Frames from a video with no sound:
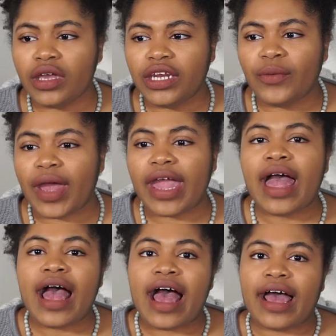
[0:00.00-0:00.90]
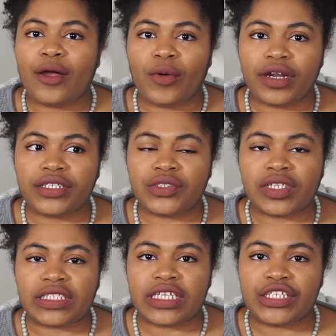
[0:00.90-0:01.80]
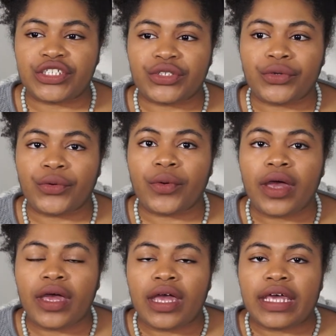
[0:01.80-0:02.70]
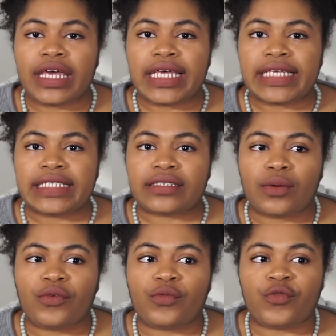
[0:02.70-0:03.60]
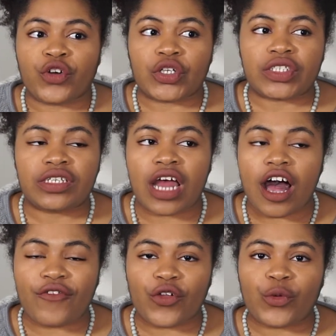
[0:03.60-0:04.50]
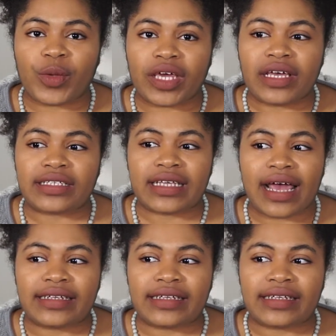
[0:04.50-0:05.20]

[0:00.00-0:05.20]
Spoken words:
Anyway, I wanted to listen to his first novel because I